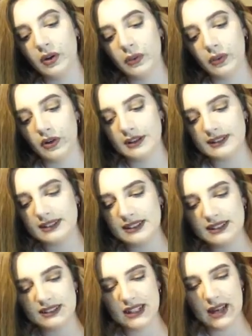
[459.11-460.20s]
was
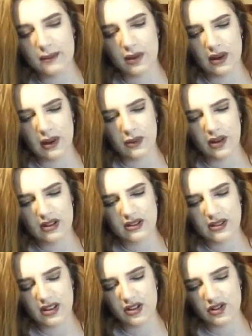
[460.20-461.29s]
these MUA ones,
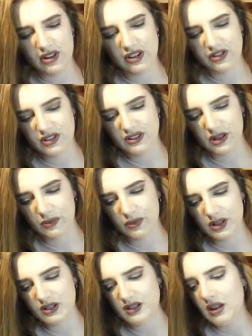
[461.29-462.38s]
the Undress Your Skin
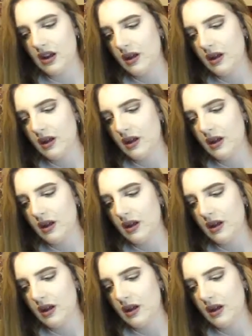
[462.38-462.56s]
ones.